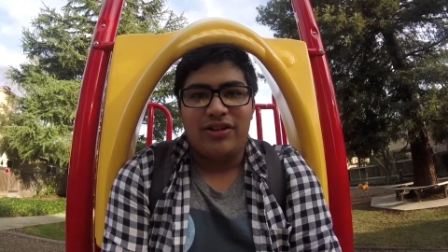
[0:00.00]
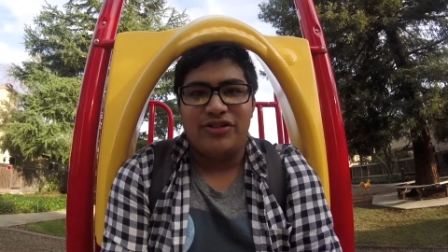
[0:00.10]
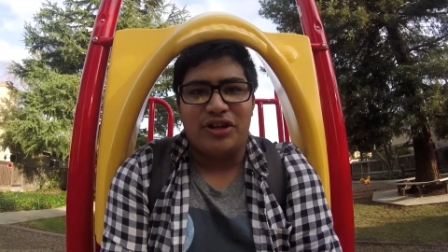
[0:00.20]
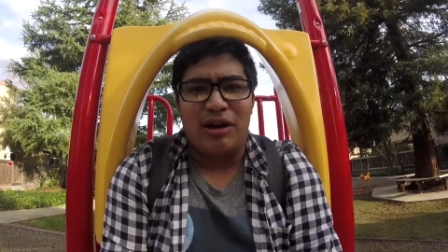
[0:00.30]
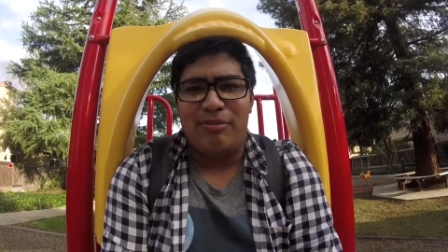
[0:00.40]

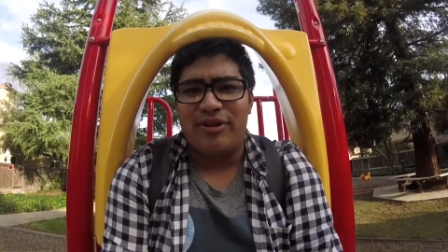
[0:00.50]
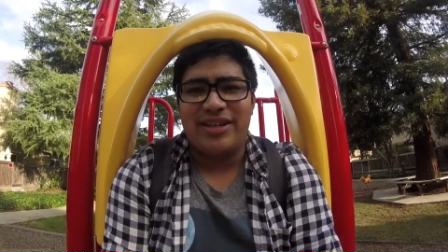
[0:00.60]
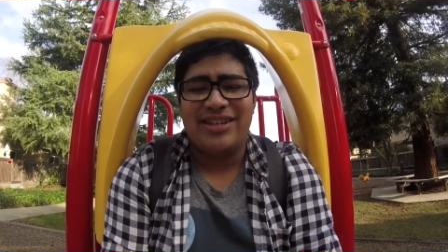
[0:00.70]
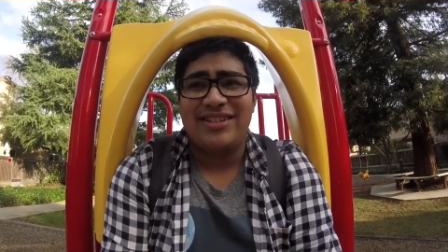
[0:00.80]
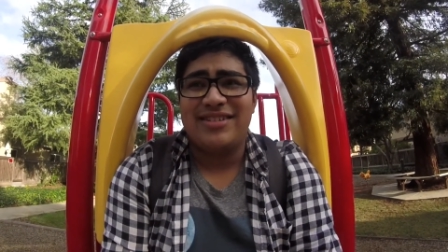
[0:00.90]
there's a couple of
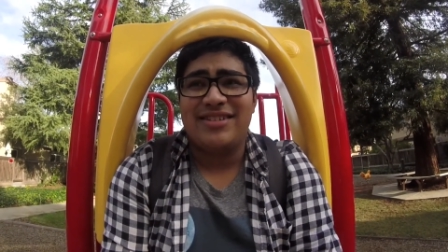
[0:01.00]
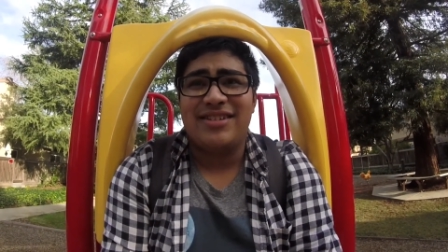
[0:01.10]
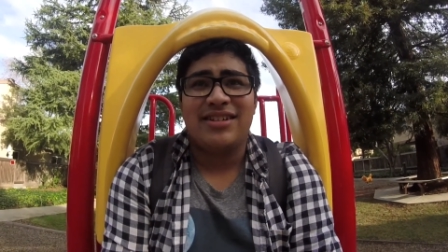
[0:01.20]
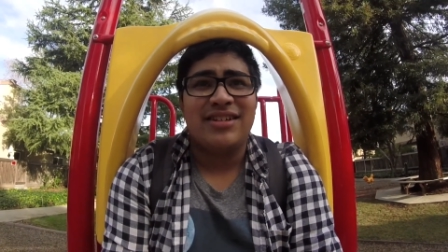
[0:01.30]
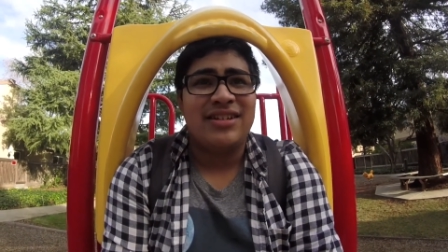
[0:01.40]
kids
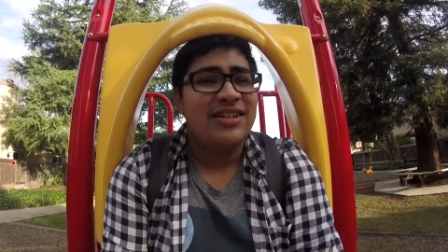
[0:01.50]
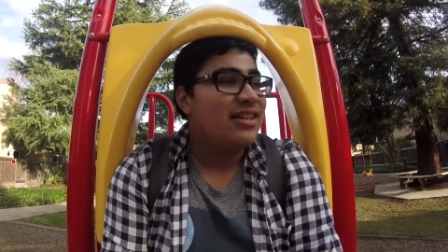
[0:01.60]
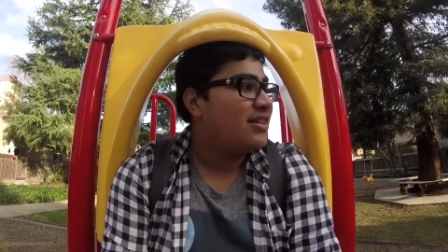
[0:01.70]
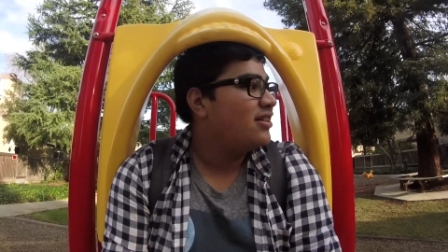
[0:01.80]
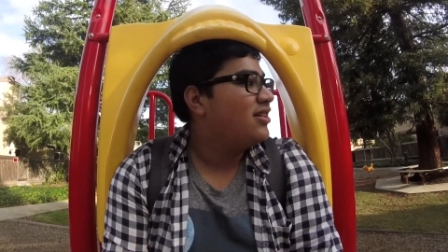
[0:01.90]

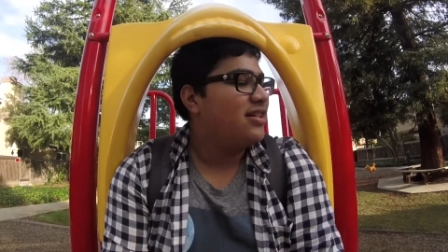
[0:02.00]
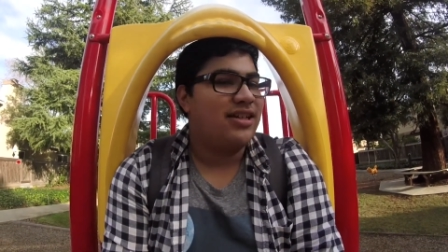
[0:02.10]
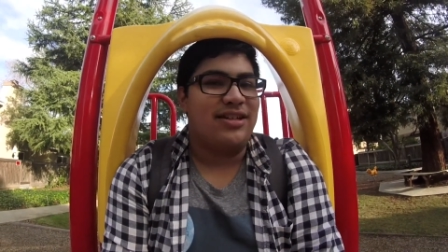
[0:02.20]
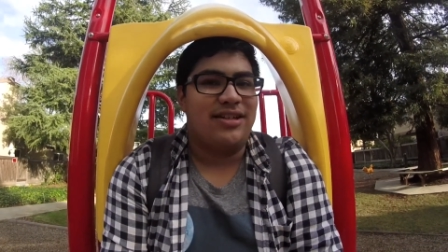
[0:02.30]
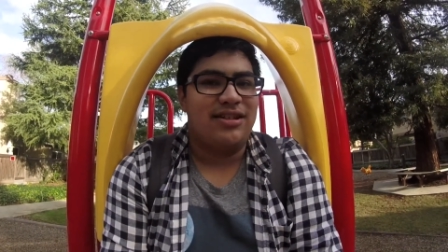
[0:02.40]

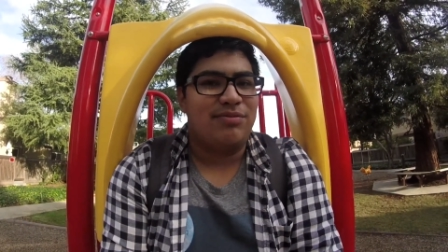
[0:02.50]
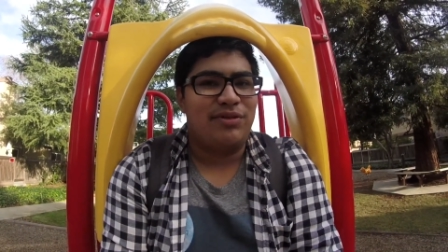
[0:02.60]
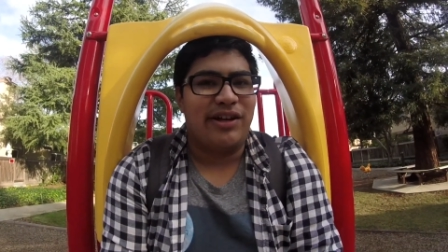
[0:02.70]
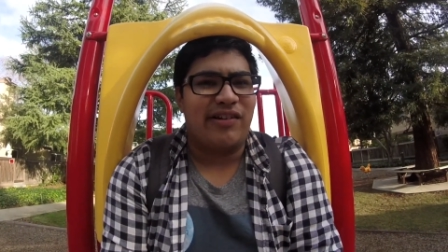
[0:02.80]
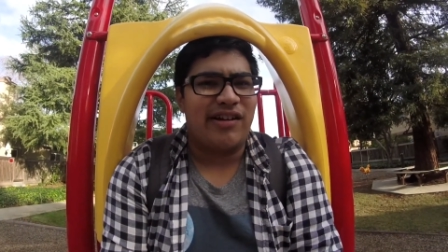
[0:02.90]
in the
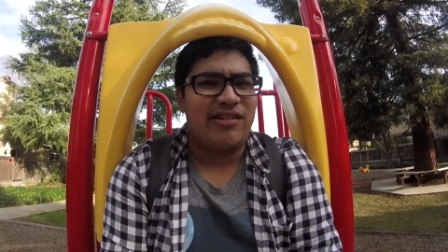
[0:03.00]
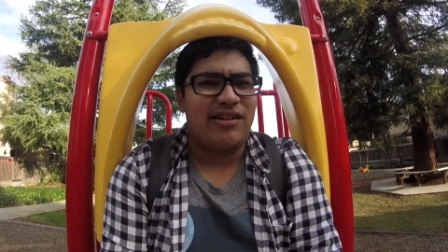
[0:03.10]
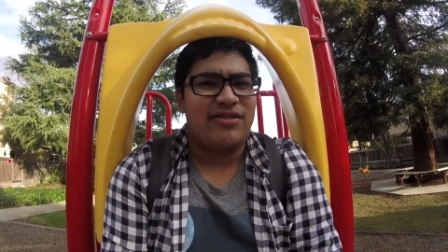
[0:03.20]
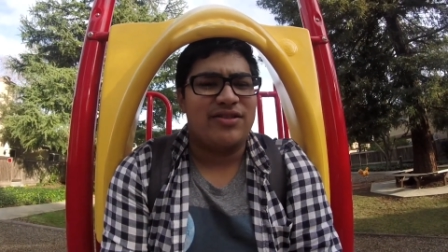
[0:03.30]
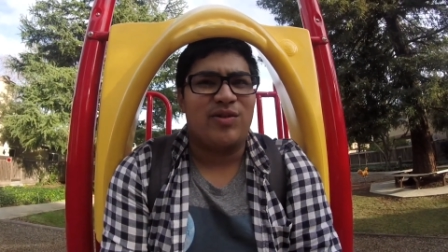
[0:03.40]
playground
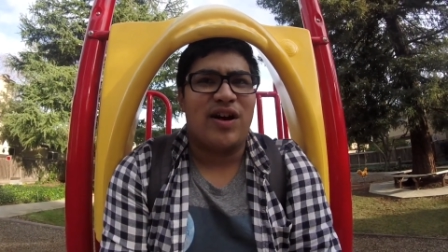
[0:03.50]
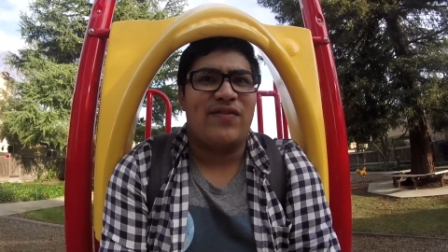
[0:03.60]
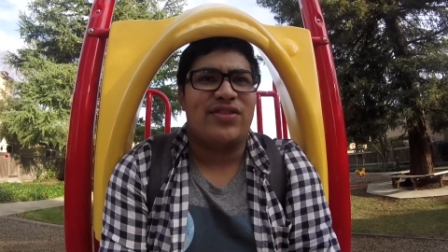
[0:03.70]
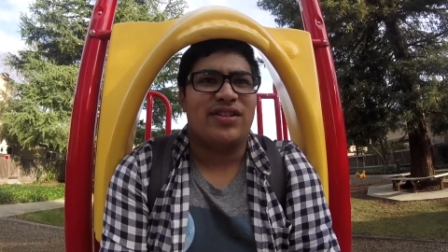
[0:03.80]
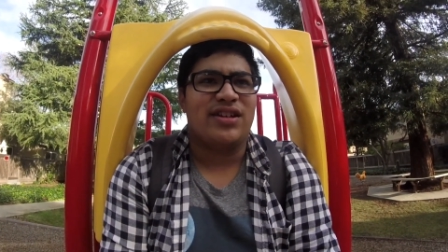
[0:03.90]
now, so I
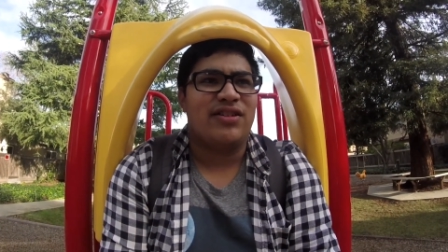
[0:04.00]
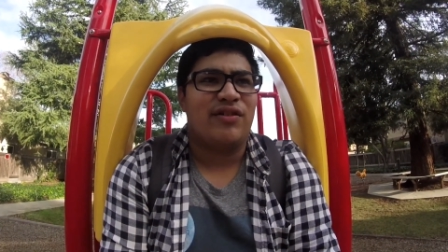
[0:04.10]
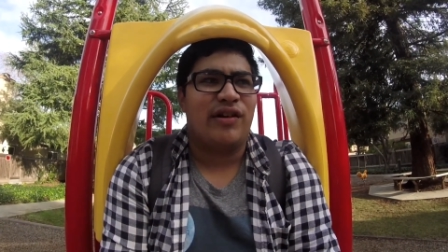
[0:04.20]
have to,